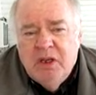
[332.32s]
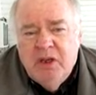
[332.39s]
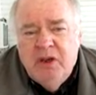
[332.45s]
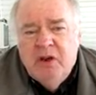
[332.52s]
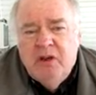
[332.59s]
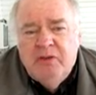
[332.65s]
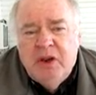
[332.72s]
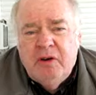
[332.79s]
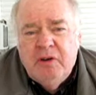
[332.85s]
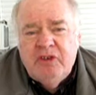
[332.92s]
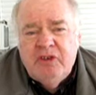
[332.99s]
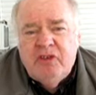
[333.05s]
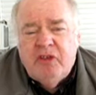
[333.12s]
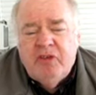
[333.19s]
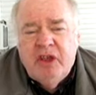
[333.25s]
You know, there
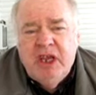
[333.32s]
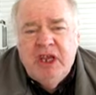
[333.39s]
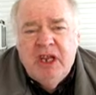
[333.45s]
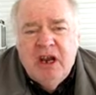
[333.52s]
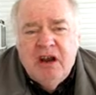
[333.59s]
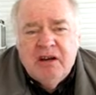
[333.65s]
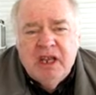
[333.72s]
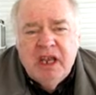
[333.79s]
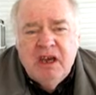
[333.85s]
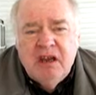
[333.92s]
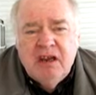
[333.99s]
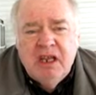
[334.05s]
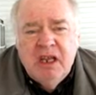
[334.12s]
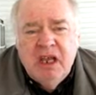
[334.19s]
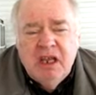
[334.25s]
is a thing in our
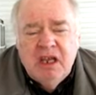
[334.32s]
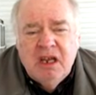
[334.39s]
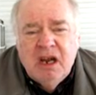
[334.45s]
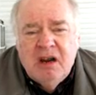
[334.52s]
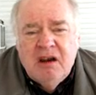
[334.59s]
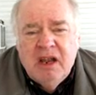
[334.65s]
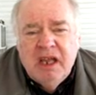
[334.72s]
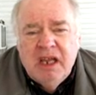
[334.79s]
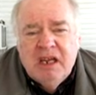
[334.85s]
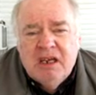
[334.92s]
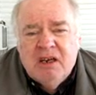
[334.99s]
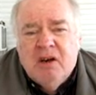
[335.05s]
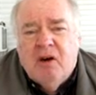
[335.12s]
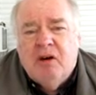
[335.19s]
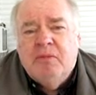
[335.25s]
county, in our
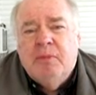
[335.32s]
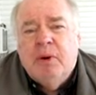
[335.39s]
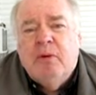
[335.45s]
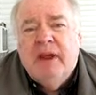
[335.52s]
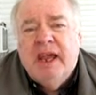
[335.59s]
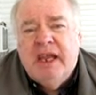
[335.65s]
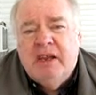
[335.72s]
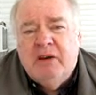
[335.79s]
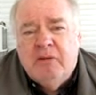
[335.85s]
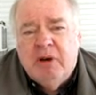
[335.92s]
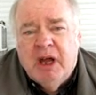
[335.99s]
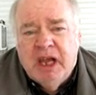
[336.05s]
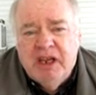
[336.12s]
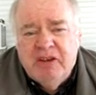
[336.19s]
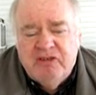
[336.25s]
land, called Miranda
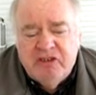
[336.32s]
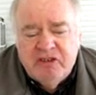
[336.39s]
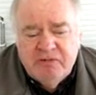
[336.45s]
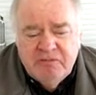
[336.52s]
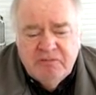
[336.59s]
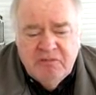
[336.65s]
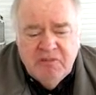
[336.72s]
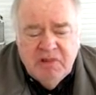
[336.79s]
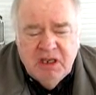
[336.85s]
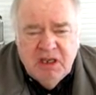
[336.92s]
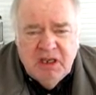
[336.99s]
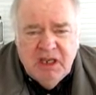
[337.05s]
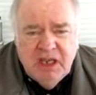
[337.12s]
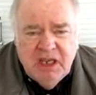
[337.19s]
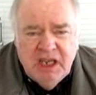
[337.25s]
rights.
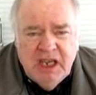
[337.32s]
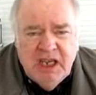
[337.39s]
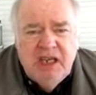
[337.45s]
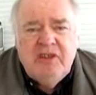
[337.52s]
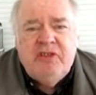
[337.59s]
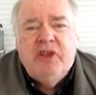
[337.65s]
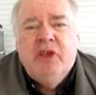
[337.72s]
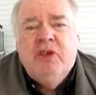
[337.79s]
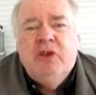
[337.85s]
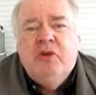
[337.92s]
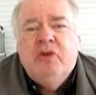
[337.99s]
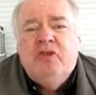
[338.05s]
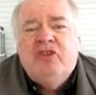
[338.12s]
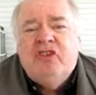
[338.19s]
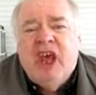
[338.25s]
Anything
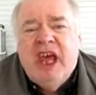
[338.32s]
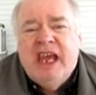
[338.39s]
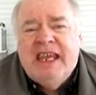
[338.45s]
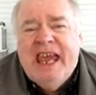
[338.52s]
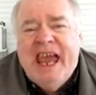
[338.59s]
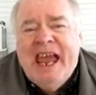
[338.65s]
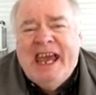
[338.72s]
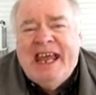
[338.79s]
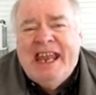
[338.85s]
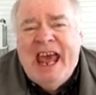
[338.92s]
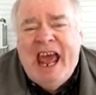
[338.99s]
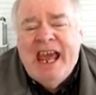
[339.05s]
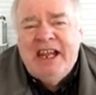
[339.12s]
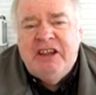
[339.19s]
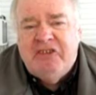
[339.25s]
you say can
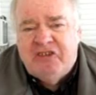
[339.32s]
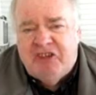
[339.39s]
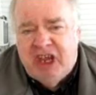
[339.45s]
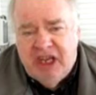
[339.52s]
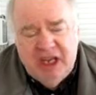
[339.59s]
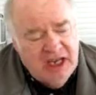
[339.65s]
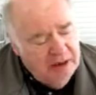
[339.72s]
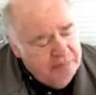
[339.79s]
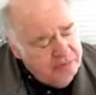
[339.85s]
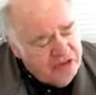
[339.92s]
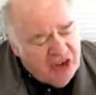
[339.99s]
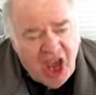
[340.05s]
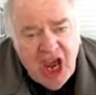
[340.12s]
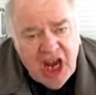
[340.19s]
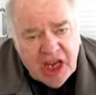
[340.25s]
and say, and
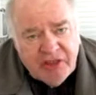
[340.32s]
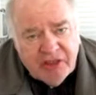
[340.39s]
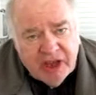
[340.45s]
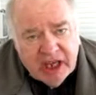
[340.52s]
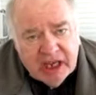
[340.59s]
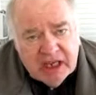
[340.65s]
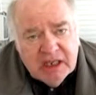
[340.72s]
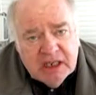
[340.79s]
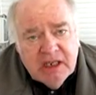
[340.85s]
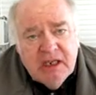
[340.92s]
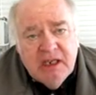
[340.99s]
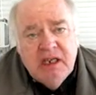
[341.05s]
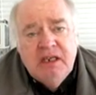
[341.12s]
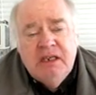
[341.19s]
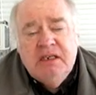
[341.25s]
anything
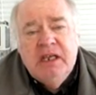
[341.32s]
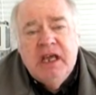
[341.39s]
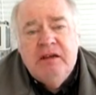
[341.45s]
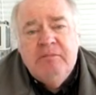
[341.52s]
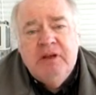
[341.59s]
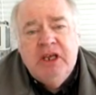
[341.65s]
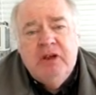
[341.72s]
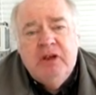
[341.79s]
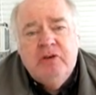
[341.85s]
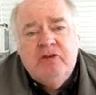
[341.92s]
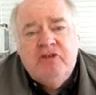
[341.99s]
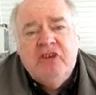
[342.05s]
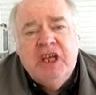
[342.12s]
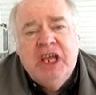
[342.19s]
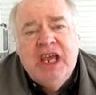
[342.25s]
can be
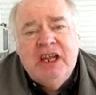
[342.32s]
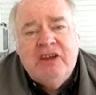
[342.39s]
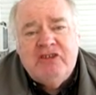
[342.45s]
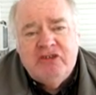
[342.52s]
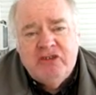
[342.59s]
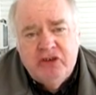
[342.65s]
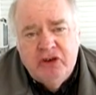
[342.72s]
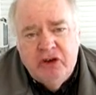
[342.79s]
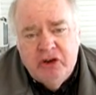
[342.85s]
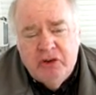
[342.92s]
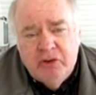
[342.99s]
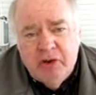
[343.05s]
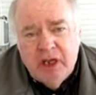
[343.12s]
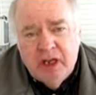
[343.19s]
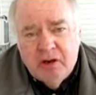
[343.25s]
used against
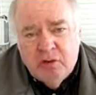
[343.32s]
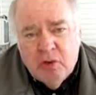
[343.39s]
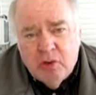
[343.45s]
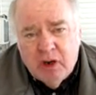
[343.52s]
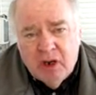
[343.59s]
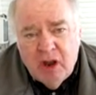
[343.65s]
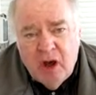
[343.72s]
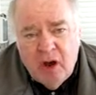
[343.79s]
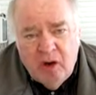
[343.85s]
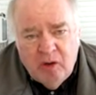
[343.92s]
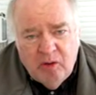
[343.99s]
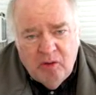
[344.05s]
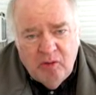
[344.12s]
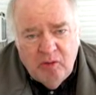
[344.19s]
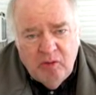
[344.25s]
you in a court of law.